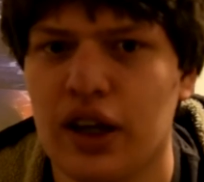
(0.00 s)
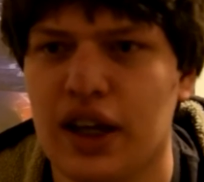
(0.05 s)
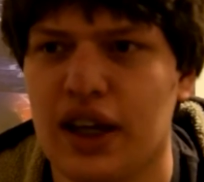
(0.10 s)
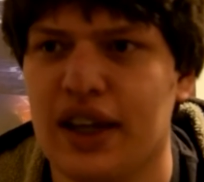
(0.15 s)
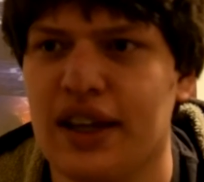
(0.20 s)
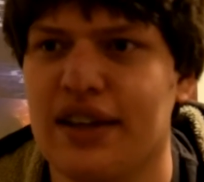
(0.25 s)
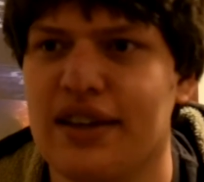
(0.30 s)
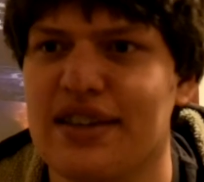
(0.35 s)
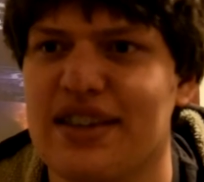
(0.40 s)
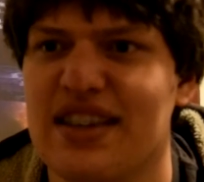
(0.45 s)

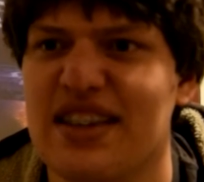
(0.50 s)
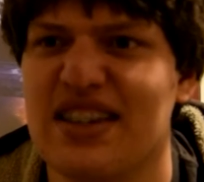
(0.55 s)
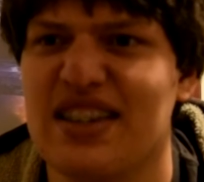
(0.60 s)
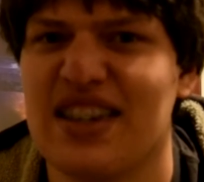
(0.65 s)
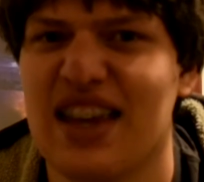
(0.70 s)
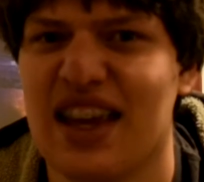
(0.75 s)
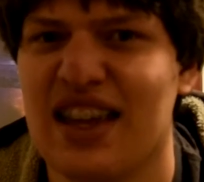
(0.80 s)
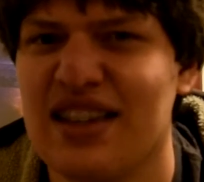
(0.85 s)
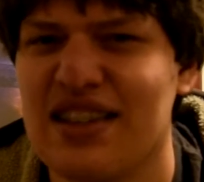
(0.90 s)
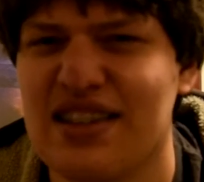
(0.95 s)
It is
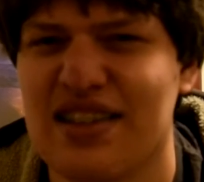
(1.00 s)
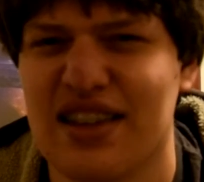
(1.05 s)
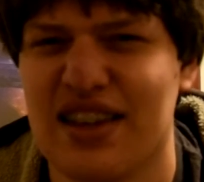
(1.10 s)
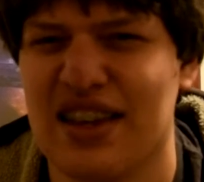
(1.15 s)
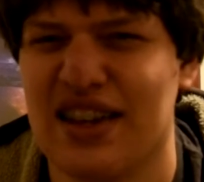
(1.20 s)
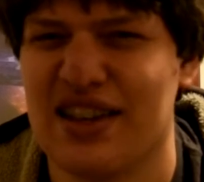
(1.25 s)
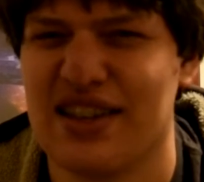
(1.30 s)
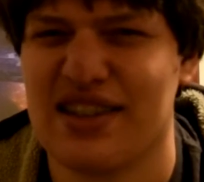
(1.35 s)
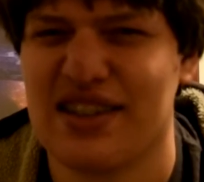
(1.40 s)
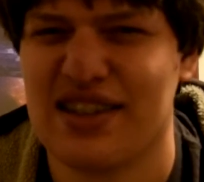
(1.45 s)
intense,
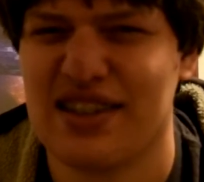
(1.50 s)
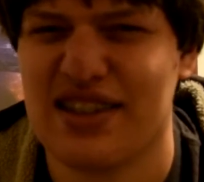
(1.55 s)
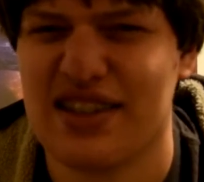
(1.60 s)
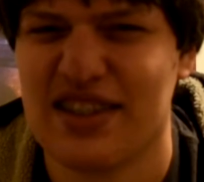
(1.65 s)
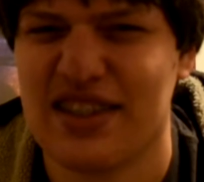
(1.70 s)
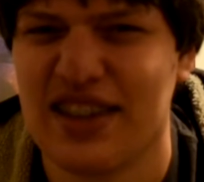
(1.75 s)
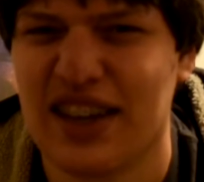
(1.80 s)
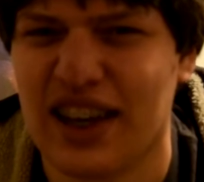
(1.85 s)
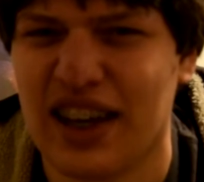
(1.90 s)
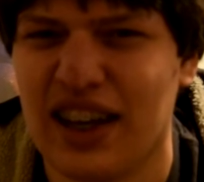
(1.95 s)
it is
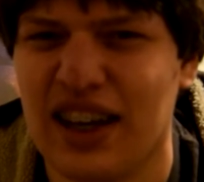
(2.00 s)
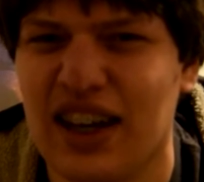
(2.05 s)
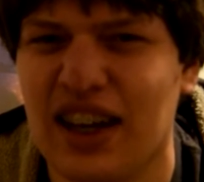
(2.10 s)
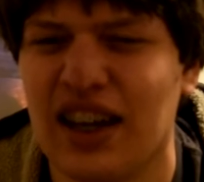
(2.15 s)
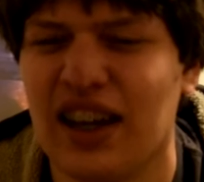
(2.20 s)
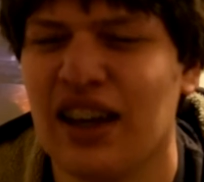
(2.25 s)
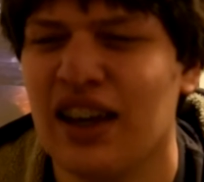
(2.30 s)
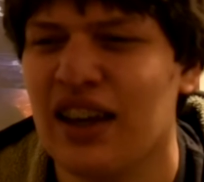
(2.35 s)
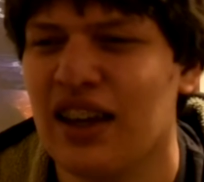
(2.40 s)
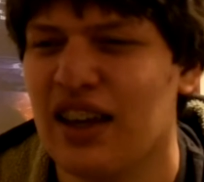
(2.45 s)

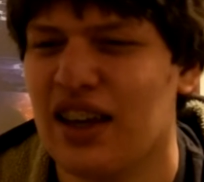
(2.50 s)
sickening,